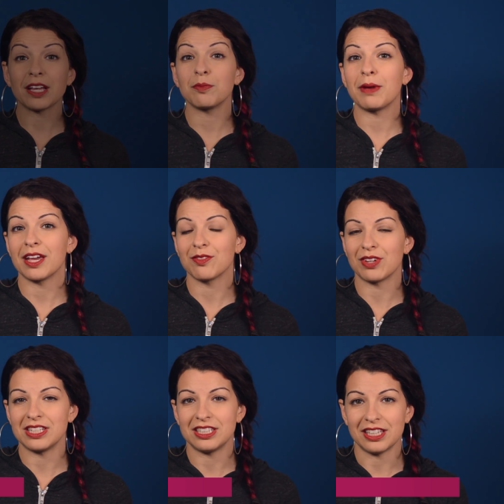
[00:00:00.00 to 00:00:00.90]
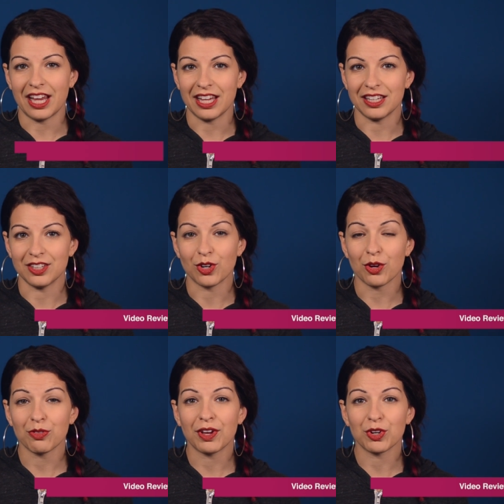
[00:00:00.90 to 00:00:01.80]
in May of 1980,
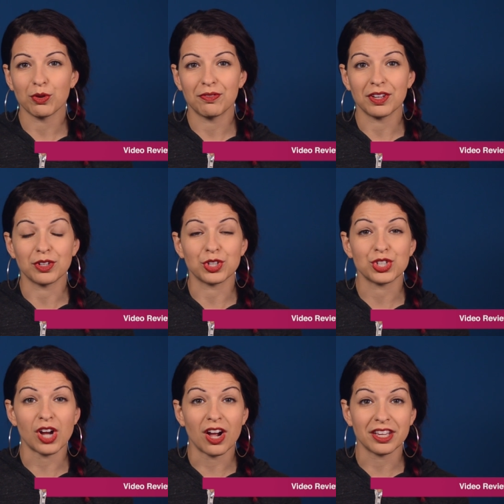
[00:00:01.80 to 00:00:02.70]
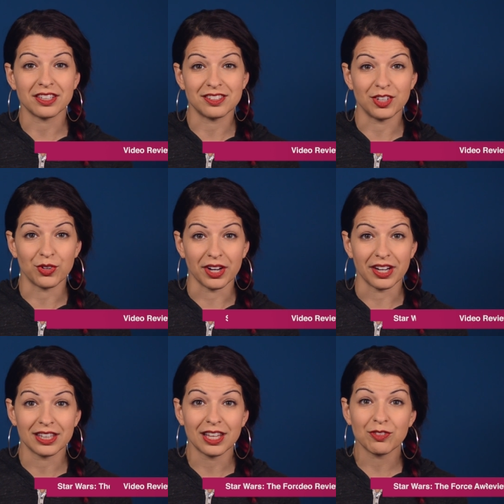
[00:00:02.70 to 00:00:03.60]
Darth Vader revealed a shocking secret
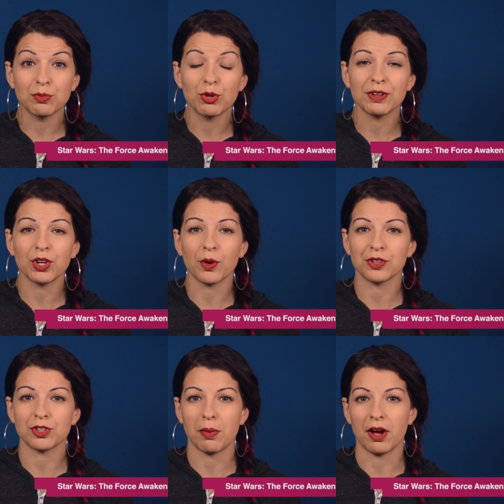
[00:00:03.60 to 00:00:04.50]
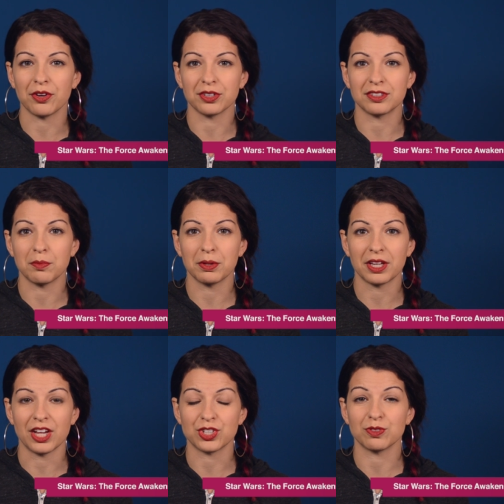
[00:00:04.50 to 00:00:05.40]
and left moviegoers to ponder its
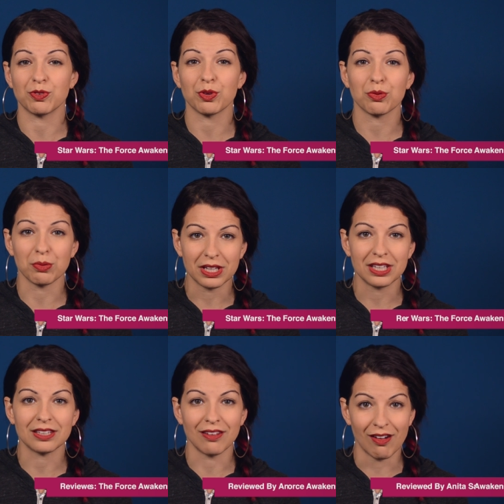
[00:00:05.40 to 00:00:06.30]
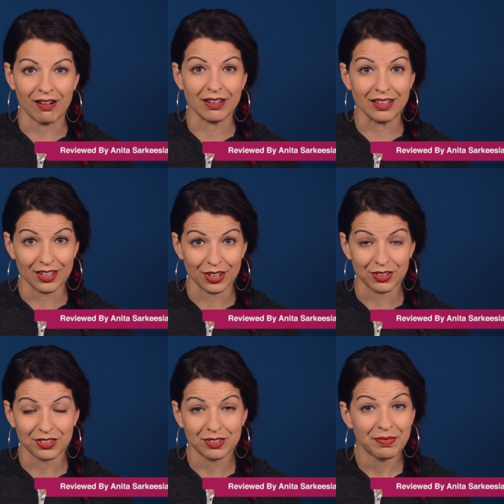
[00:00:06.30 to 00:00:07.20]
implication for 3 long
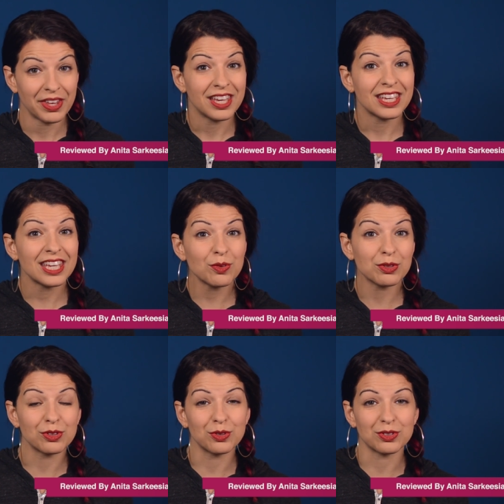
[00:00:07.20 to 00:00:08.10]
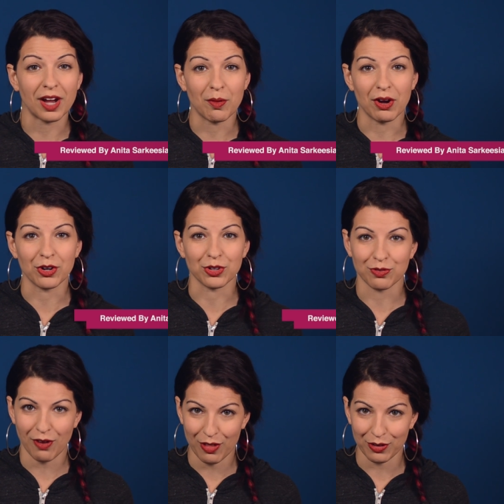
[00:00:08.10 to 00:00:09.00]
years. He was Luke Skywalker's
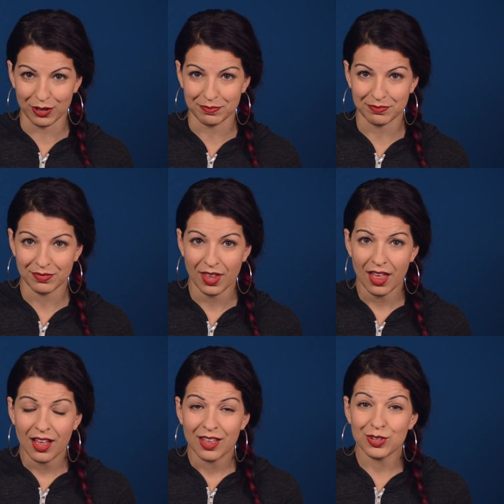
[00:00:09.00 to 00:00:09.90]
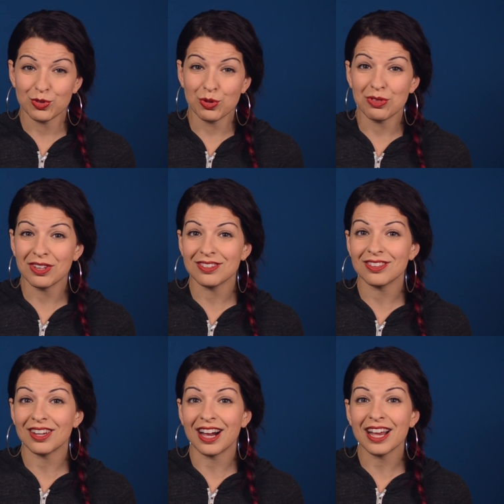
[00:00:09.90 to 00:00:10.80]
father. The truth is
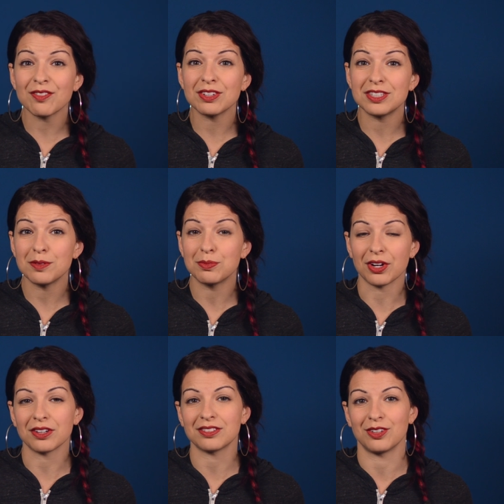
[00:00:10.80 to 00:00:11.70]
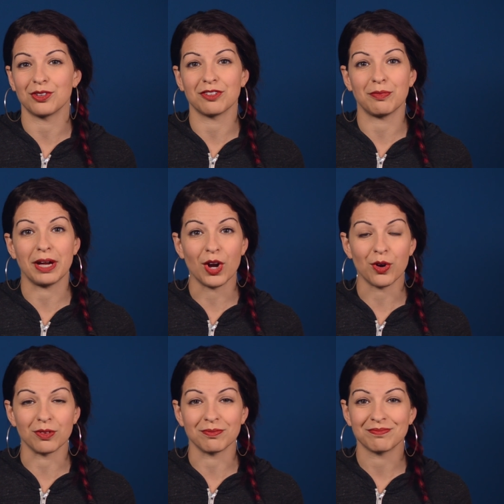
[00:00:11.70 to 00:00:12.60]
that I have a deep, dark secret of my
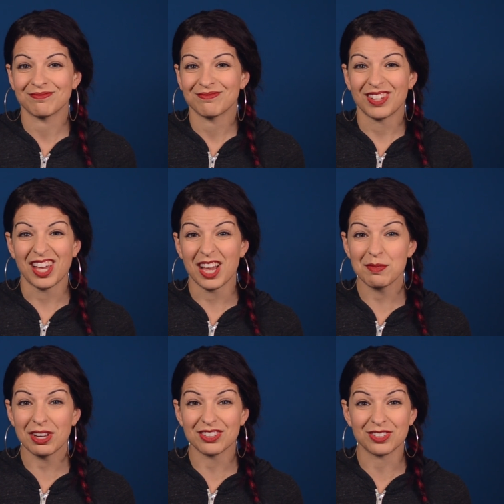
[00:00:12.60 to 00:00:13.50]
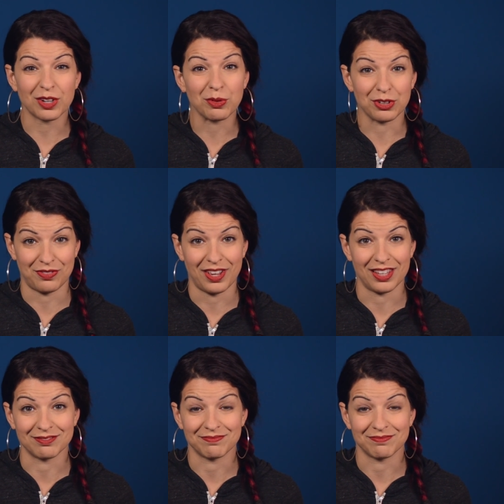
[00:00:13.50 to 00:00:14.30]
own. I'm not a Star Wars fan.